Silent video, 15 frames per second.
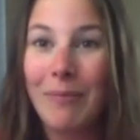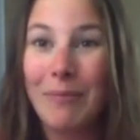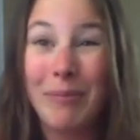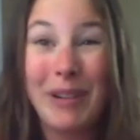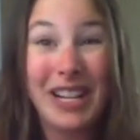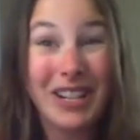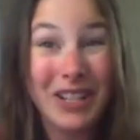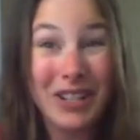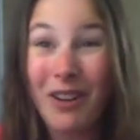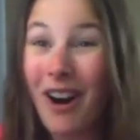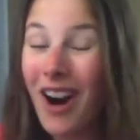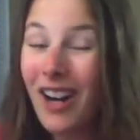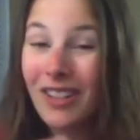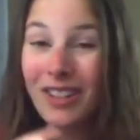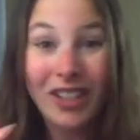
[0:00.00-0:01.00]
because you
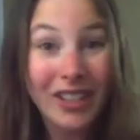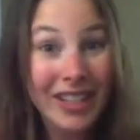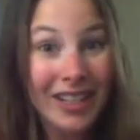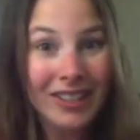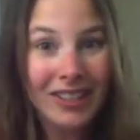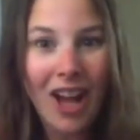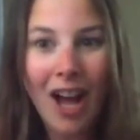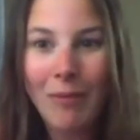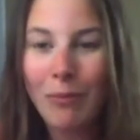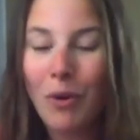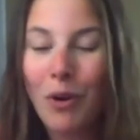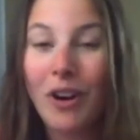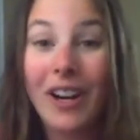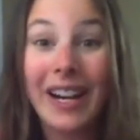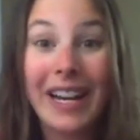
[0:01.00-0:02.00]
are learning a lot
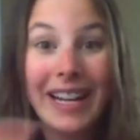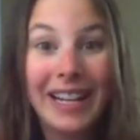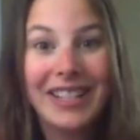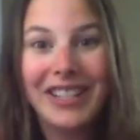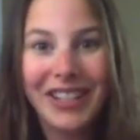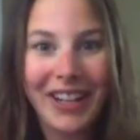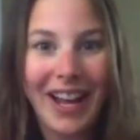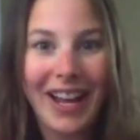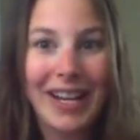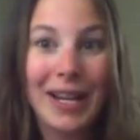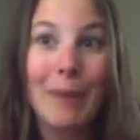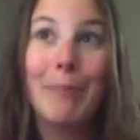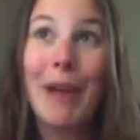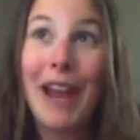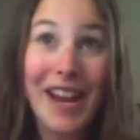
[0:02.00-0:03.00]
more and you're getting
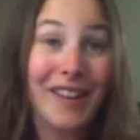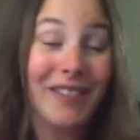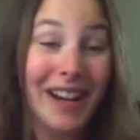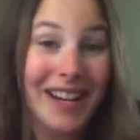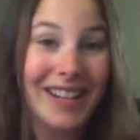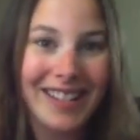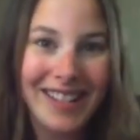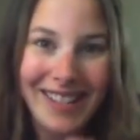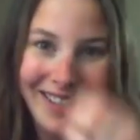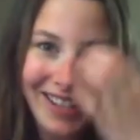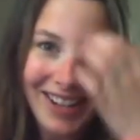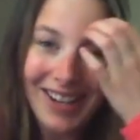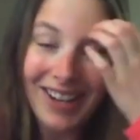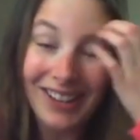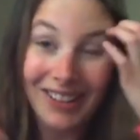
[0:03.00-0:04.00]
pay raises,
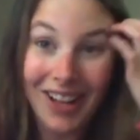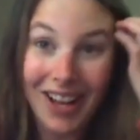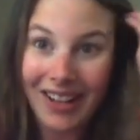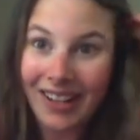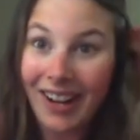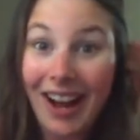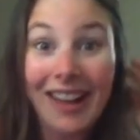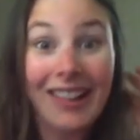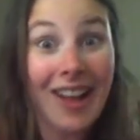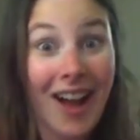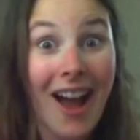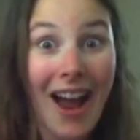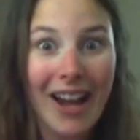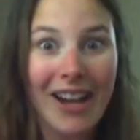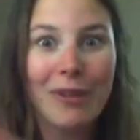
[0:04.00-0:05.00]
a lot
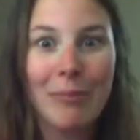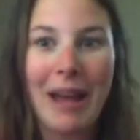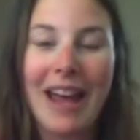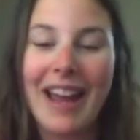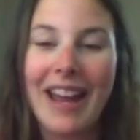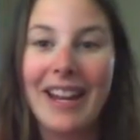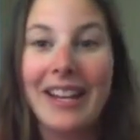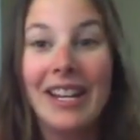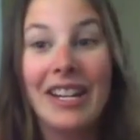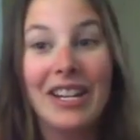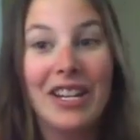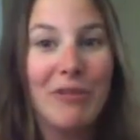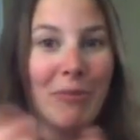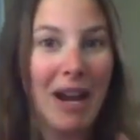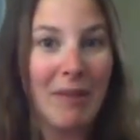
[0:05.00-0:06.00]
higher pay.
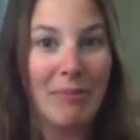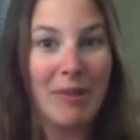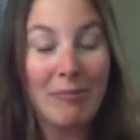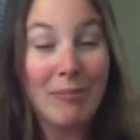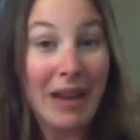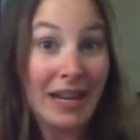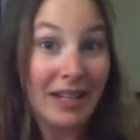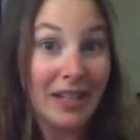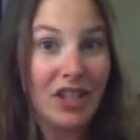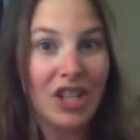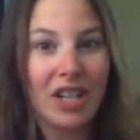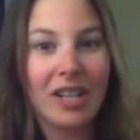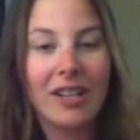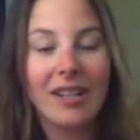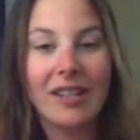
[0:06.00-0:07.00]
You might be
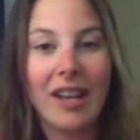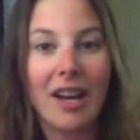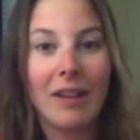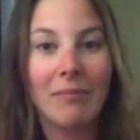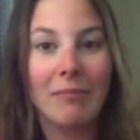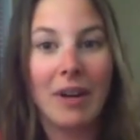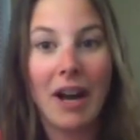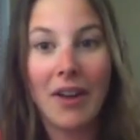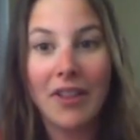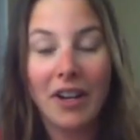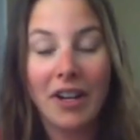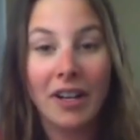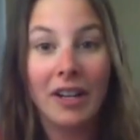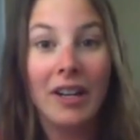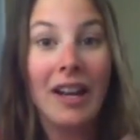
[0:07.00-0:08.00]
managing some
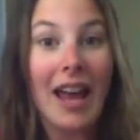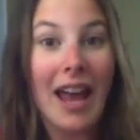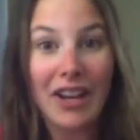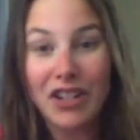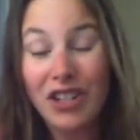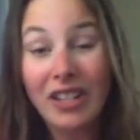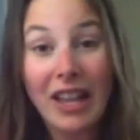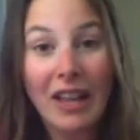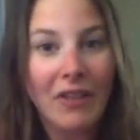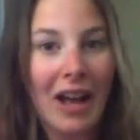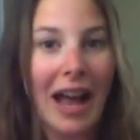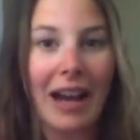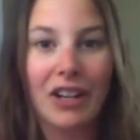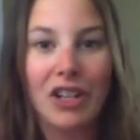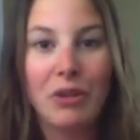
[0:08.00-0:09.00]
other entry-level
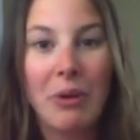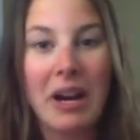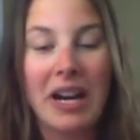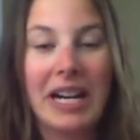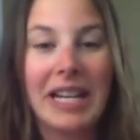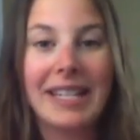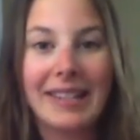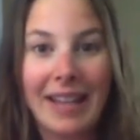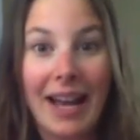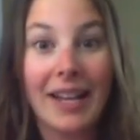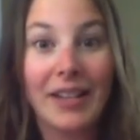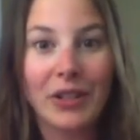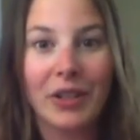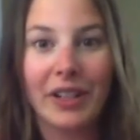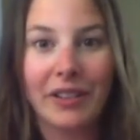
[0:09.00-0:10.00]
actuaries and that
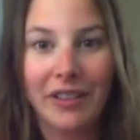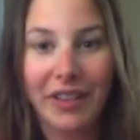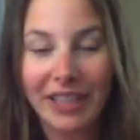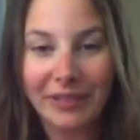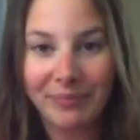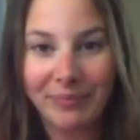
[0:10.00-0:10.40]
sort of thing.